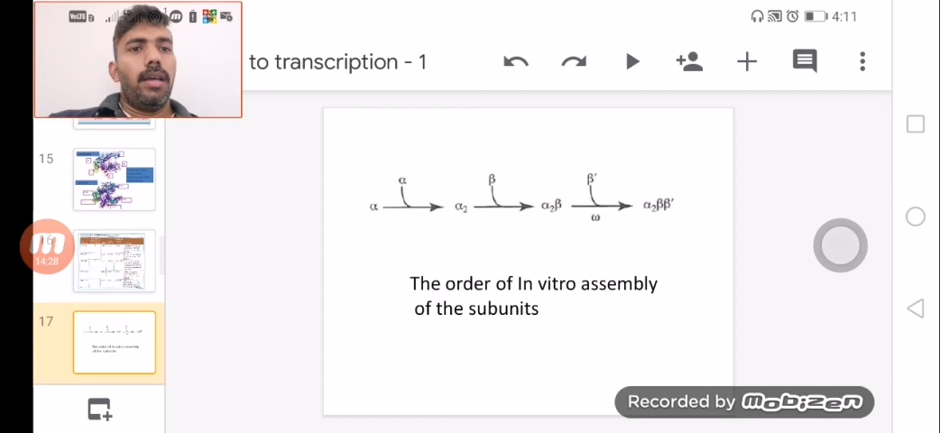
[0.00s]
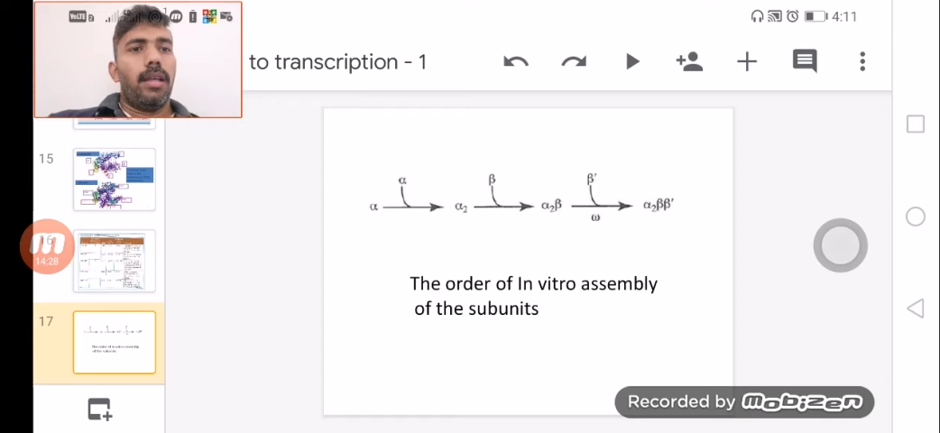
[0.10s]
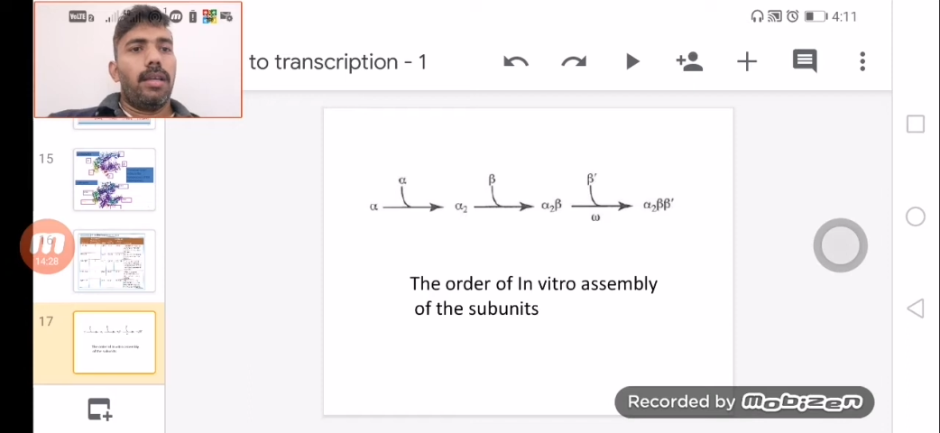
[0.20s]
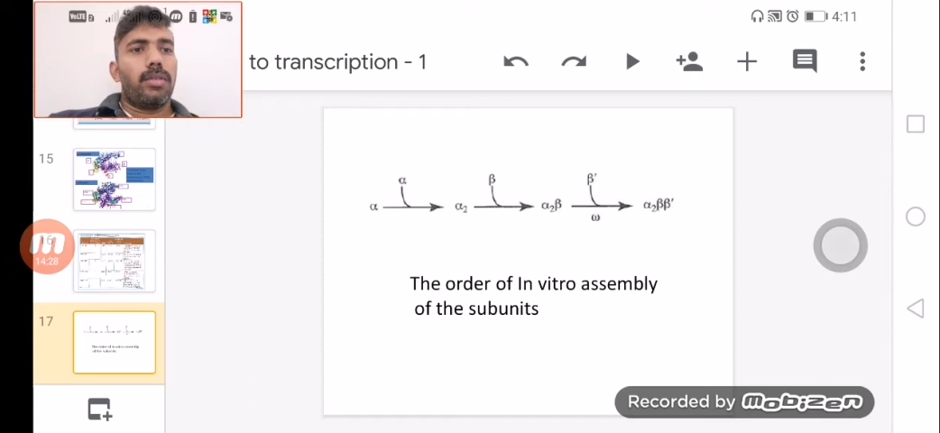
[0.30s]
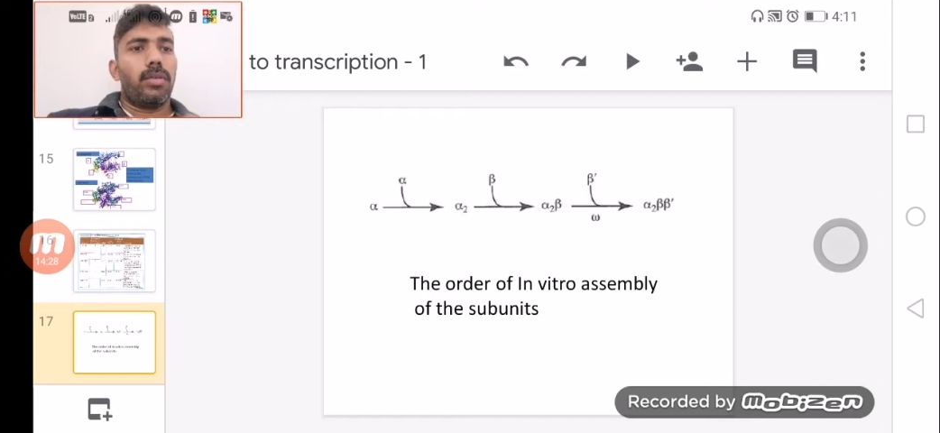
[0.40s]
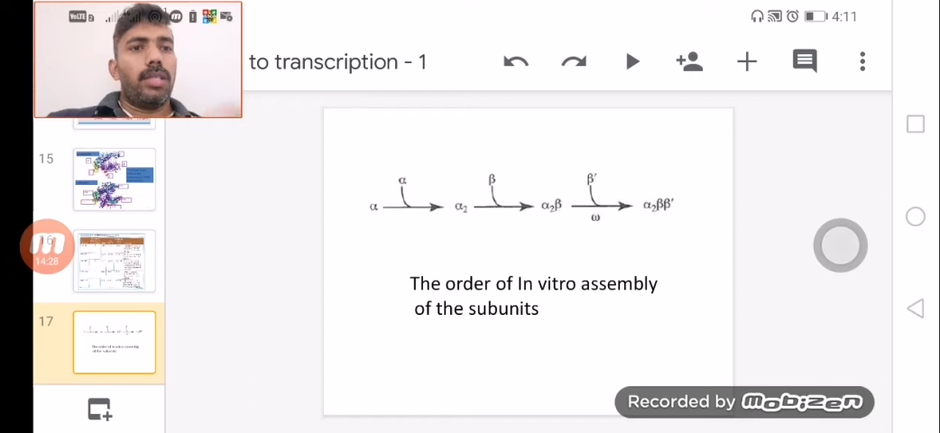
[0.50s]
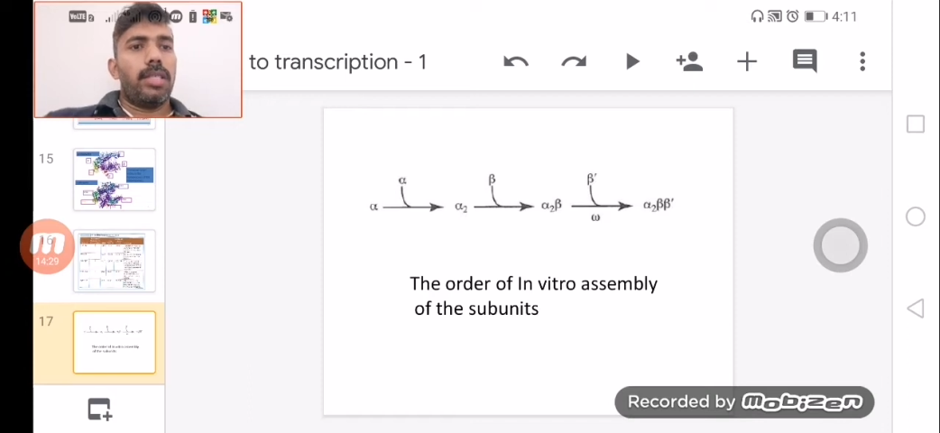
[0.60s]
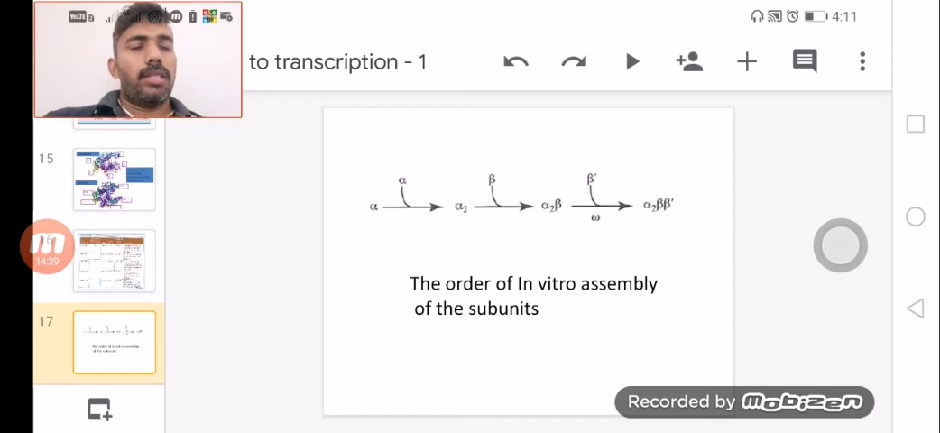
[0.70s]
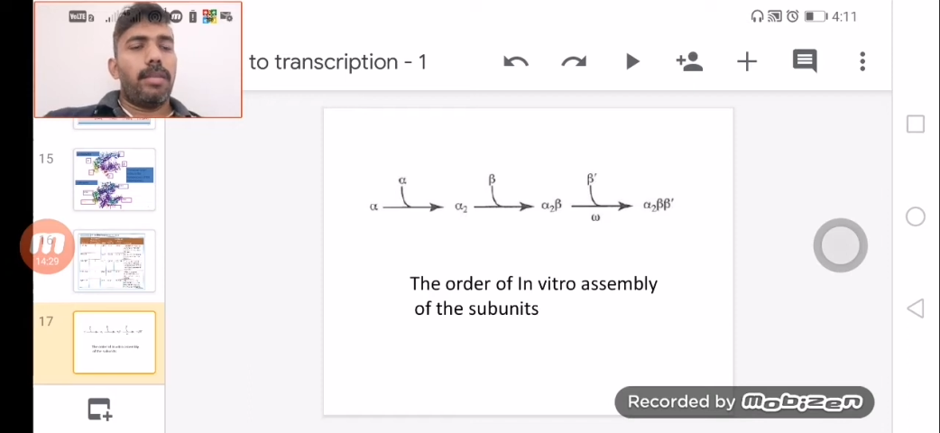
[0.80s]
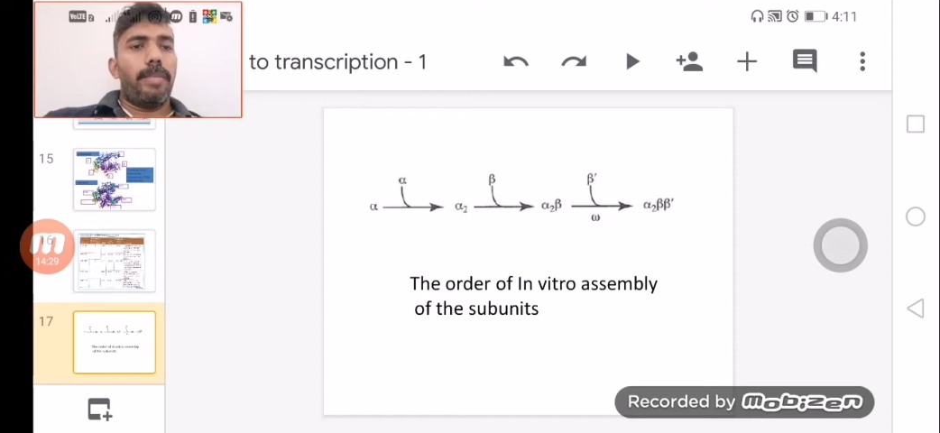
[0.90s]
So this
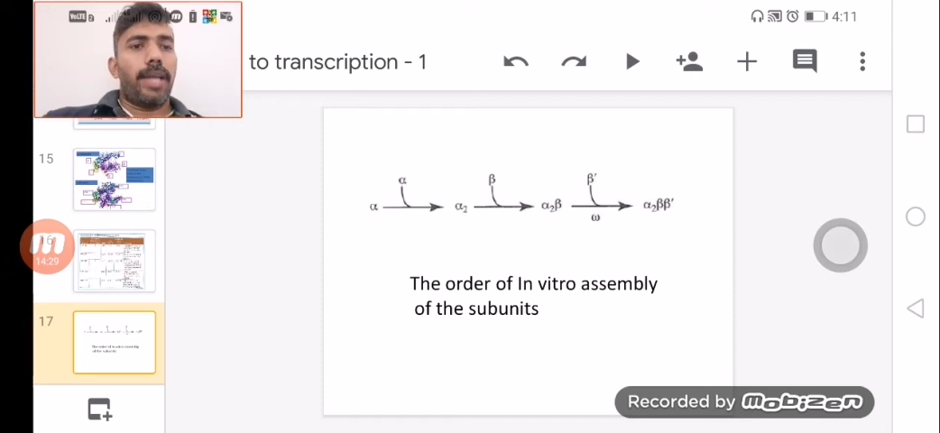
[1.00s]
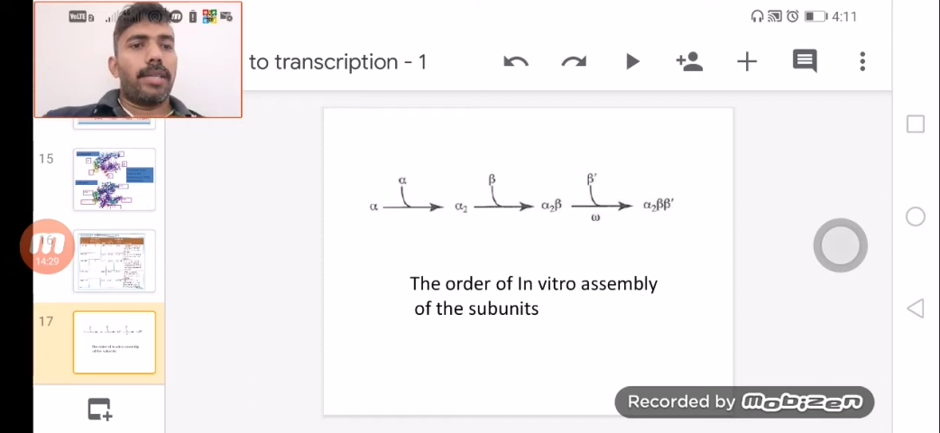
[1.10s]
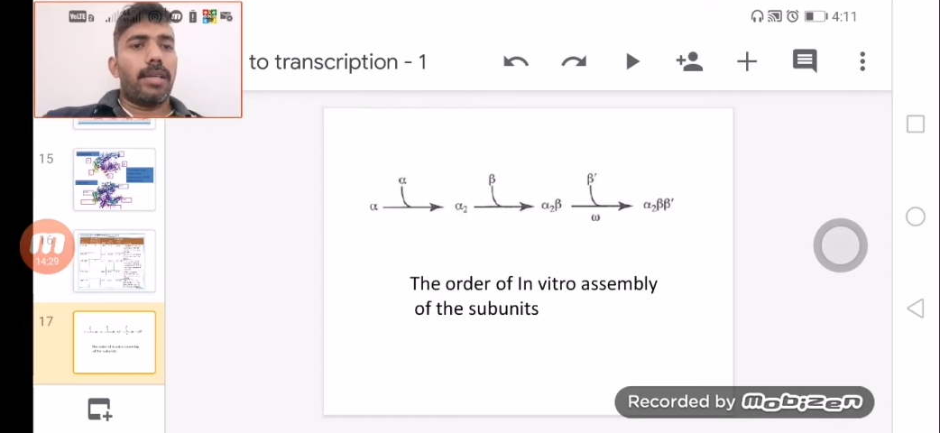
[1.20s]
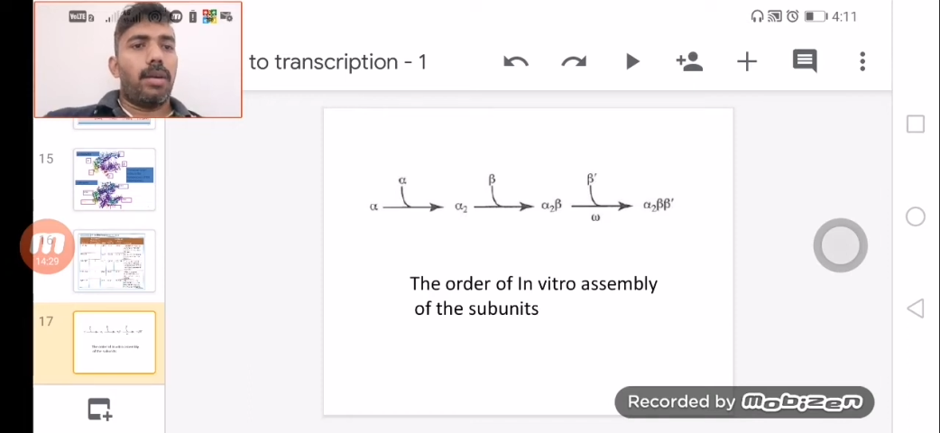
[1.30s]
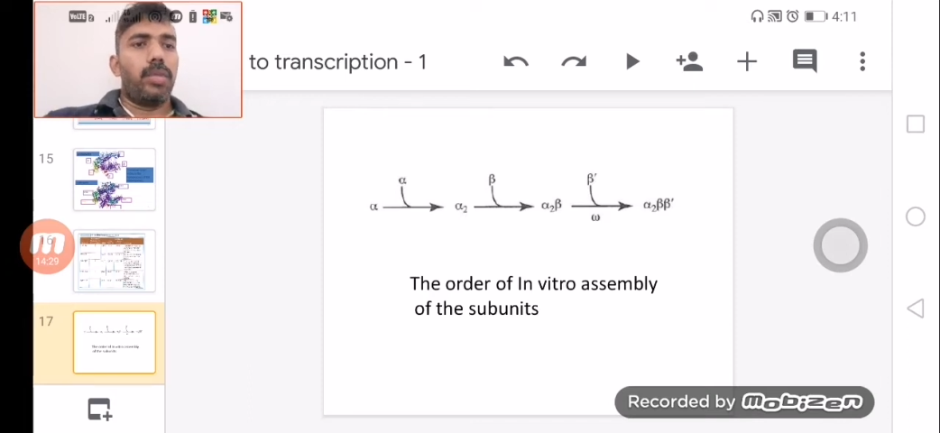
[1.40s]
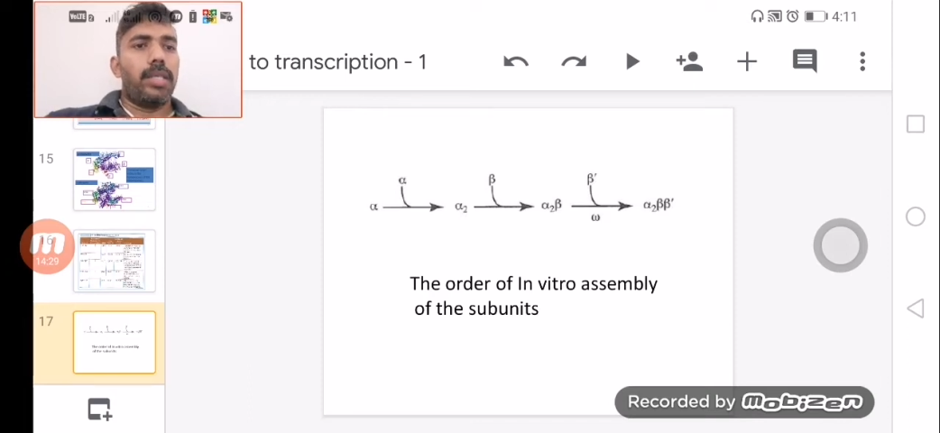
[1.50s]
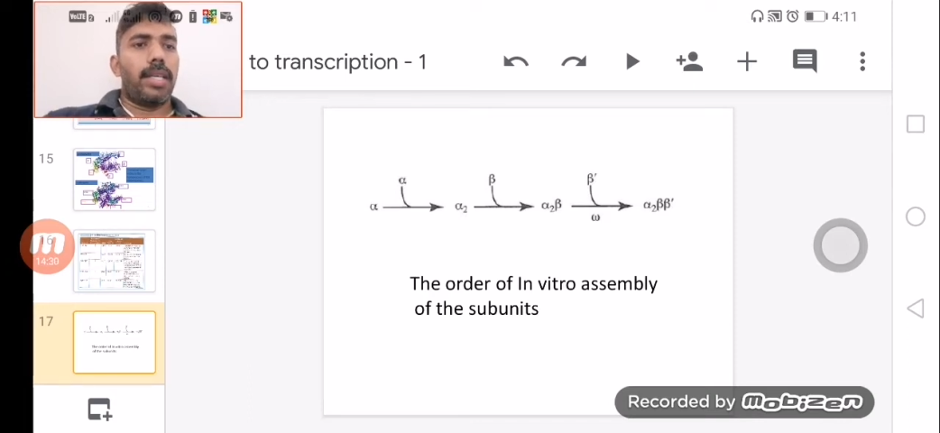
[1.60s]
is the pattern how this